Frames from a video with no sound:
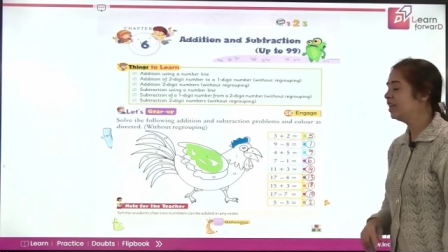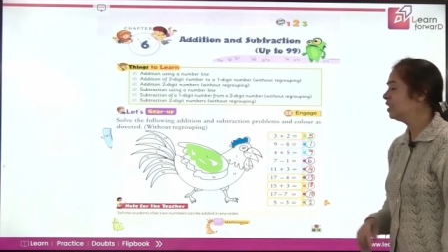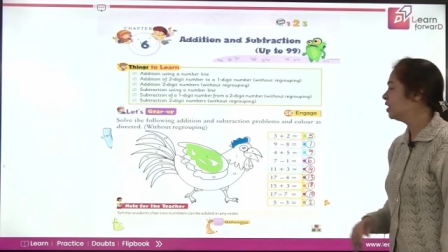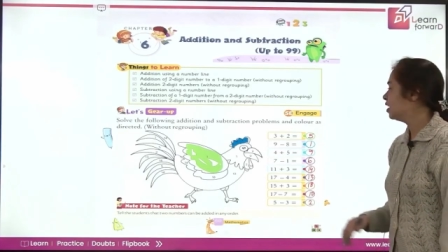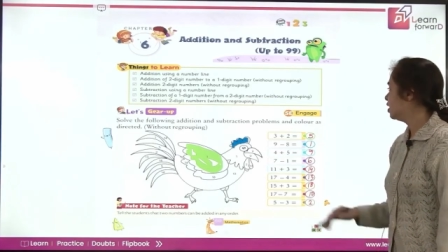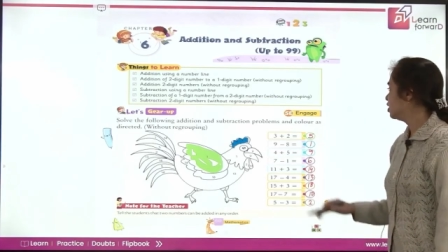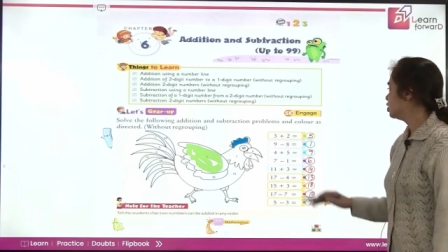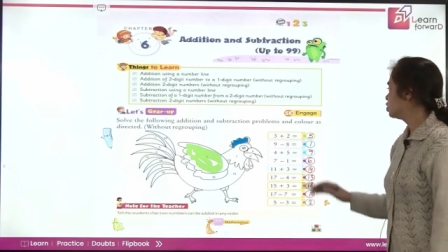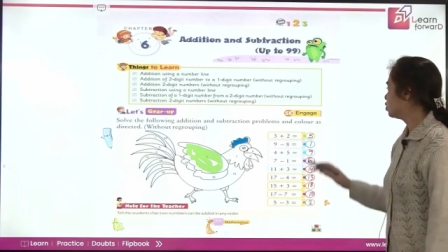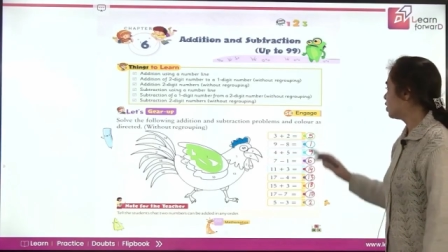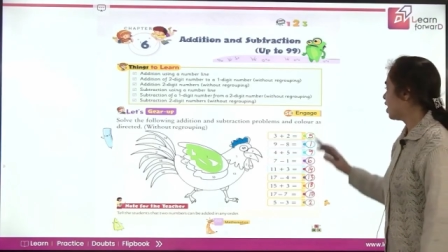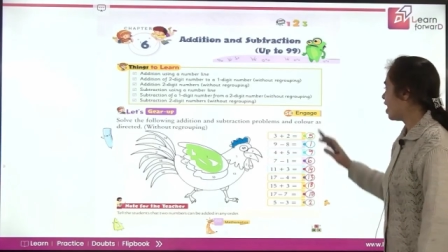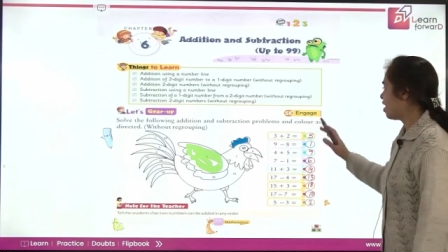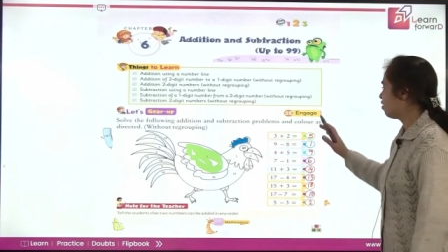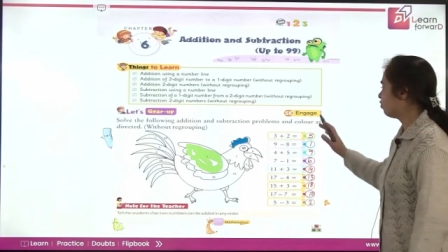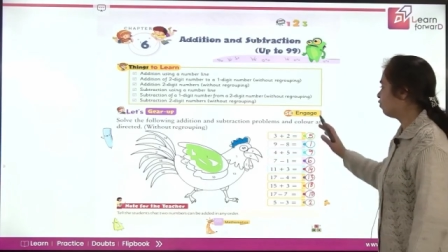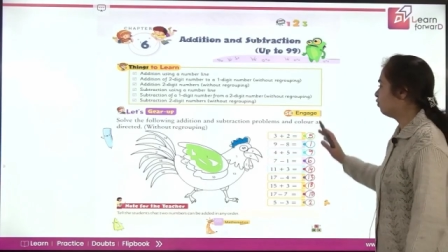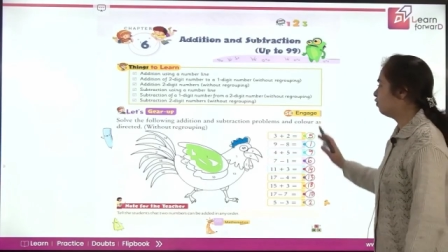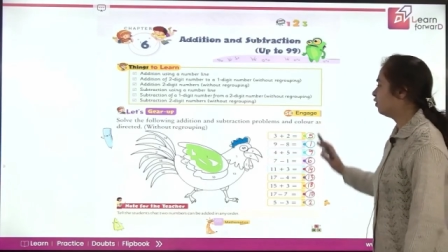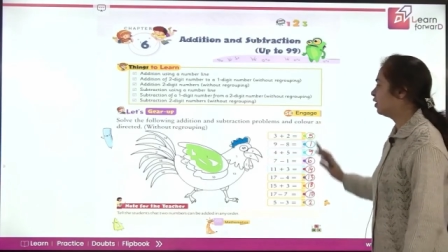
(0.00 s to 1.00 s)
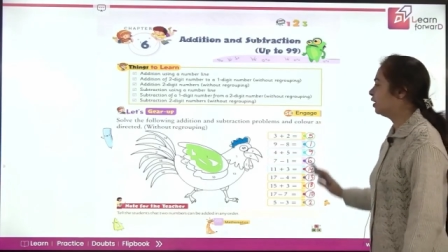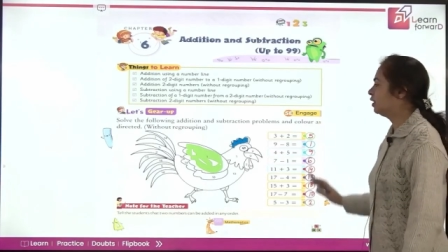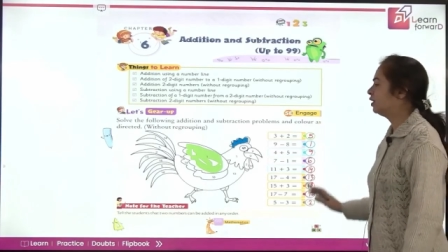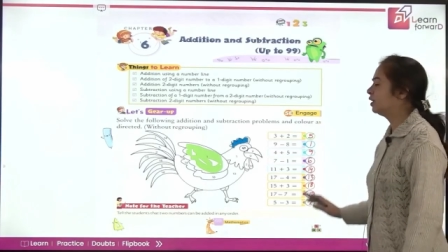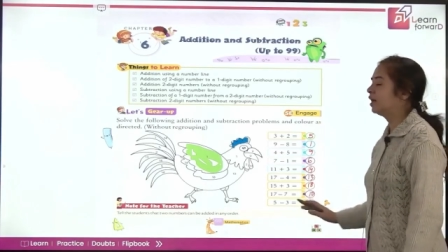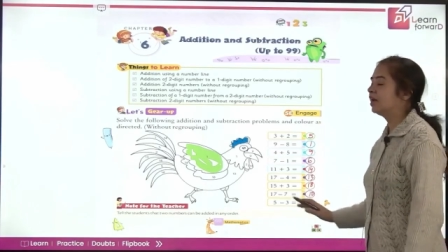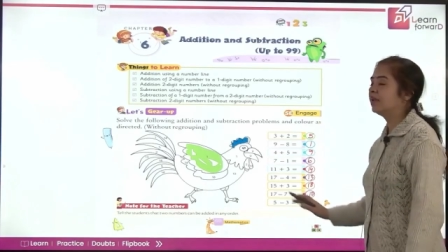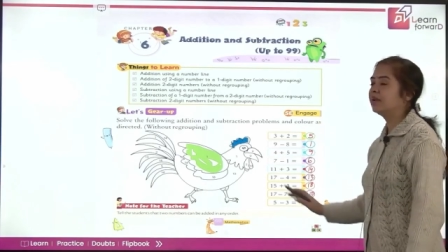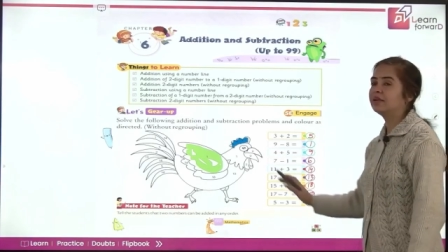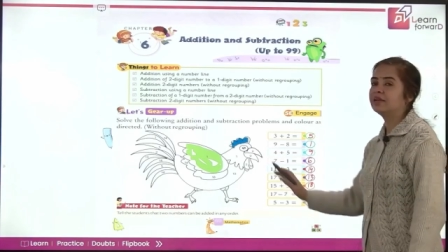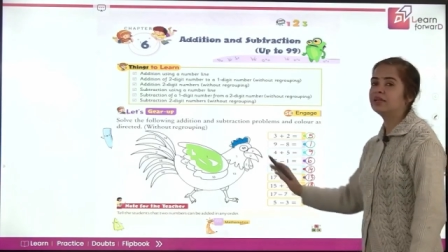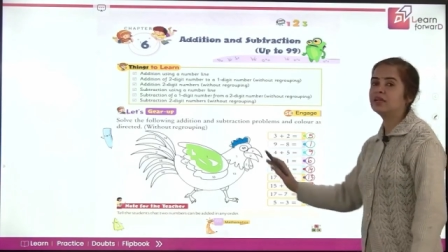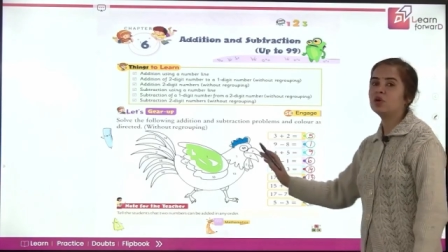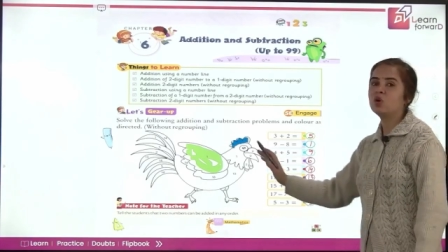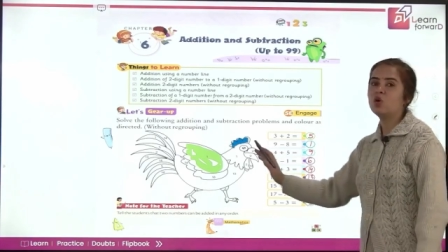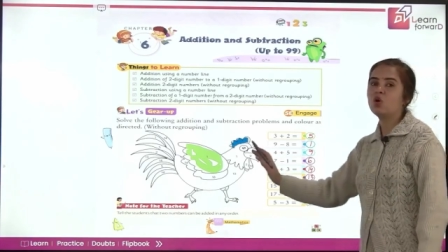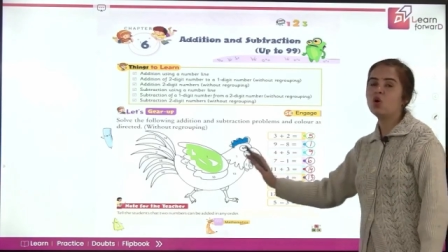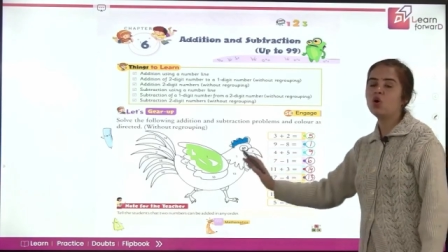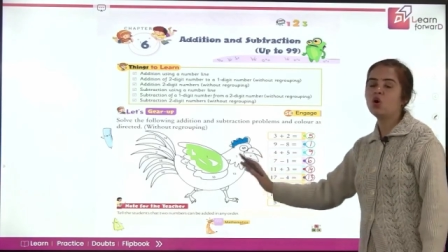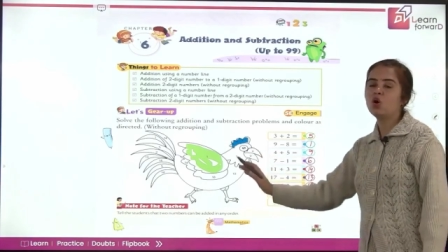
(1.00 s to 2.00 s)
So have fun coloring
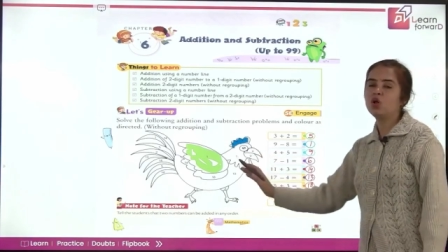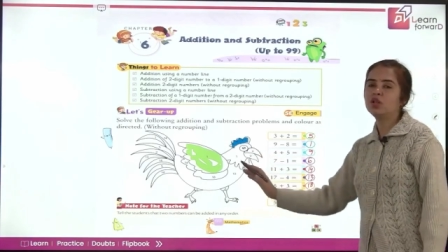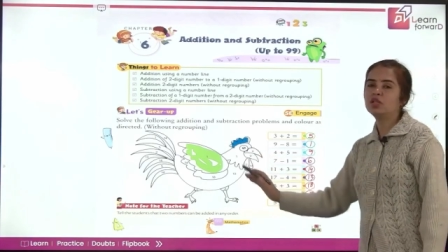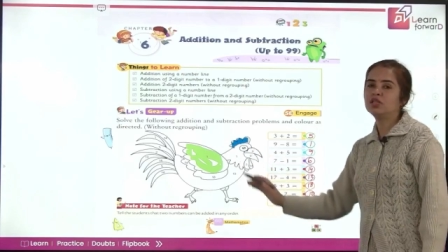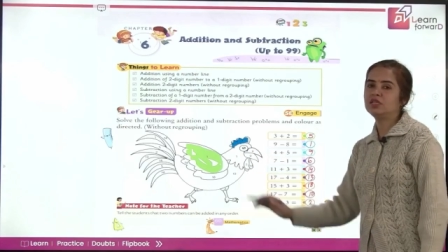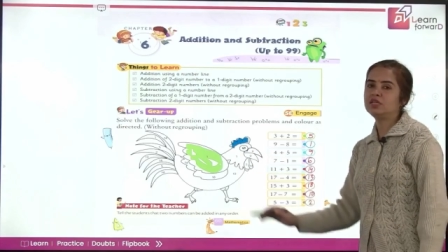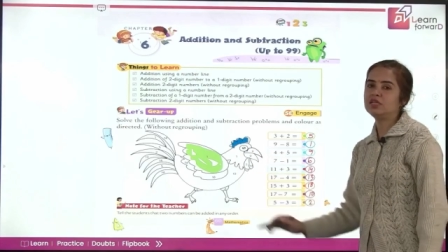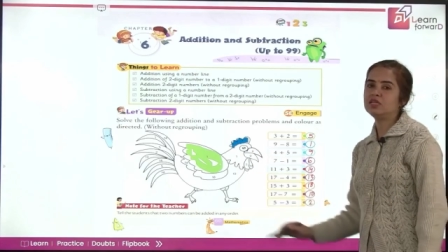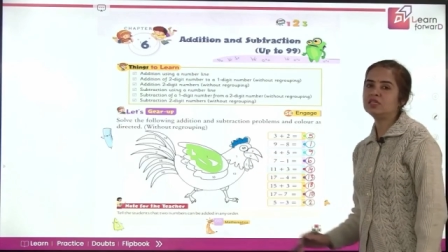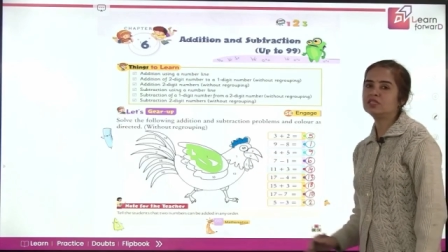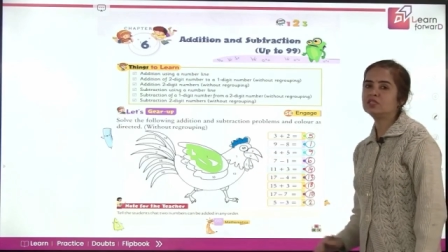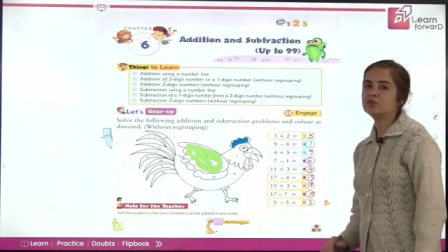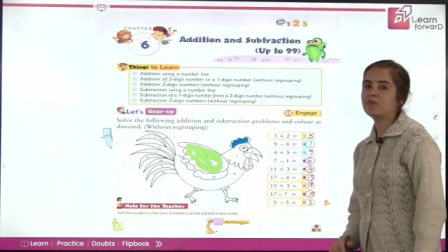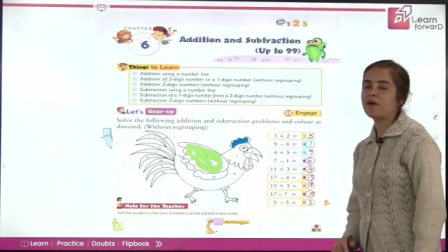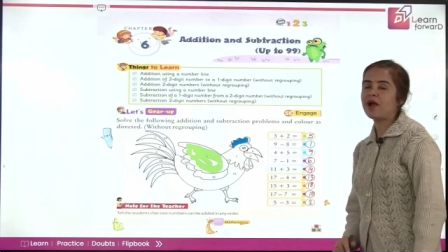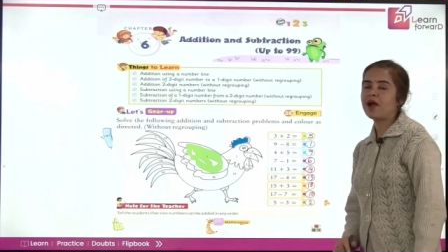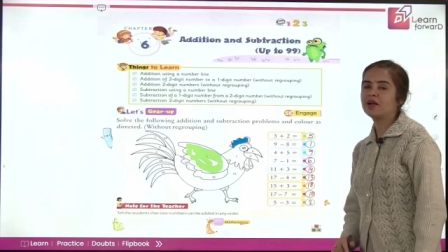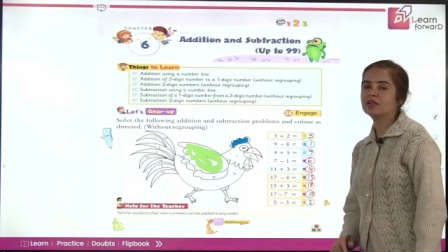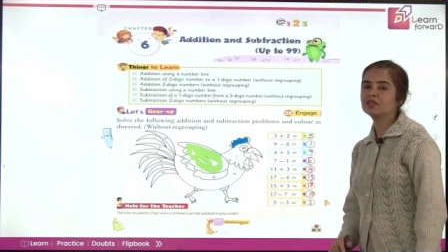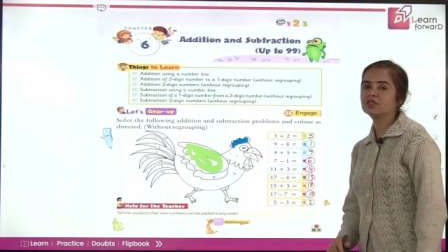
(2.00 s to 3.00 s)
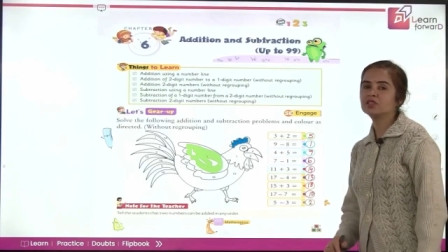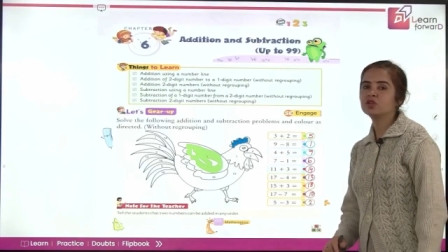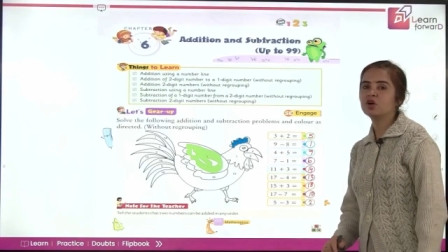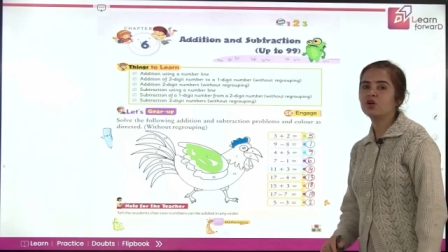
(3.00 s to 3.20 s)
all these parts of